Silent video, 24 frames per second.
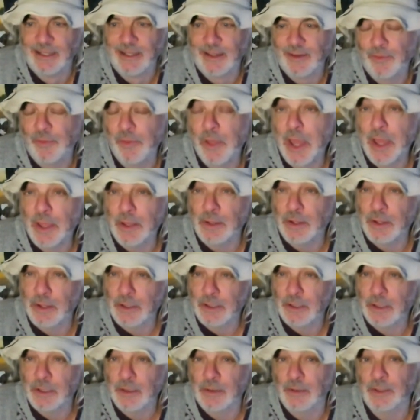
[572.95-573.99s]
that
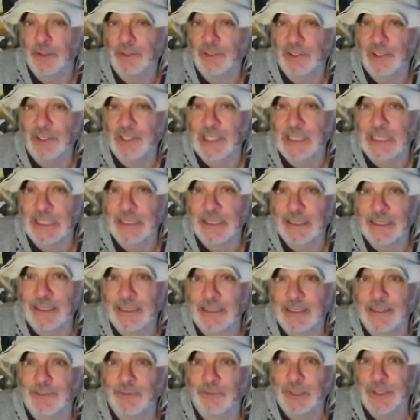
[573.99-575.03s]
your
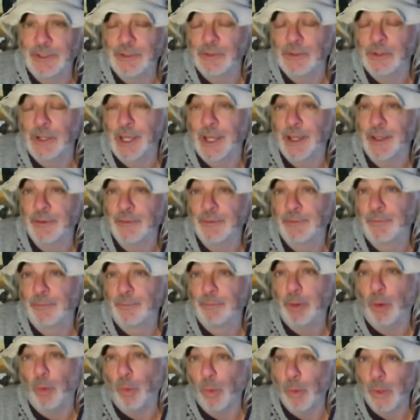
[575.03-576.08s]
assertions, which you have
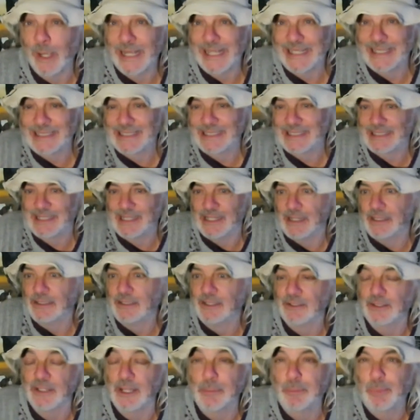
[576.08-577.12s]
poised under
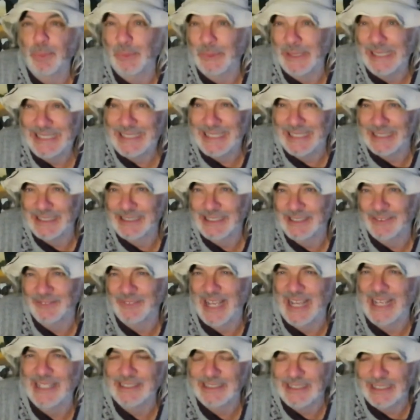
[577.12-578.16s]
the pretense of
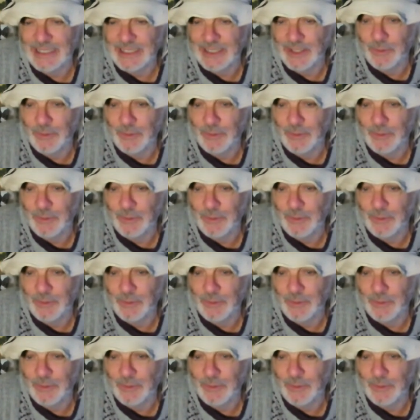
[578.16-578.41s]
asking